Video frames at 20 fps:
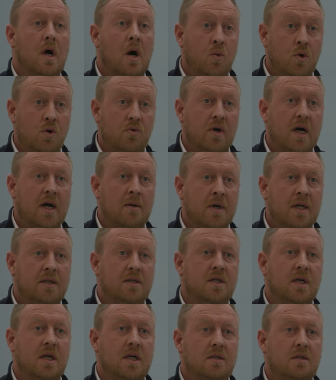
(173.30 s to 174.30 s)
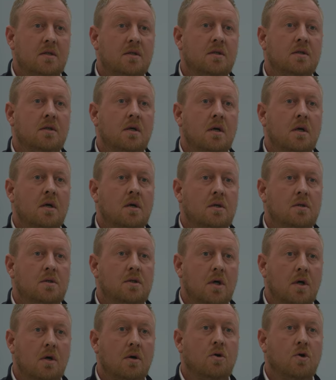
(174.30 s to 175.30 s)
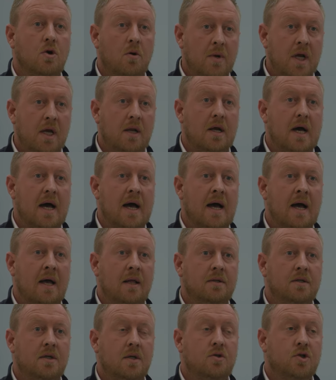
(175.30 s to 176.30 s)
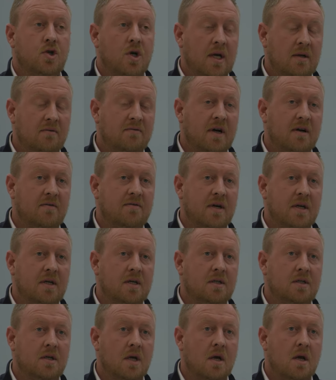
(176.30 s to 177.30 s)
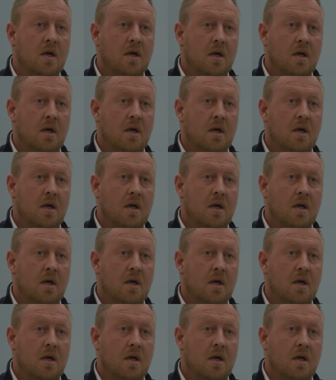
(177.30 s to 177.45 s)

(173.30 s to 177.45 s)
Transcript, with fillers: I would recommend Sertus to come in and train firefighters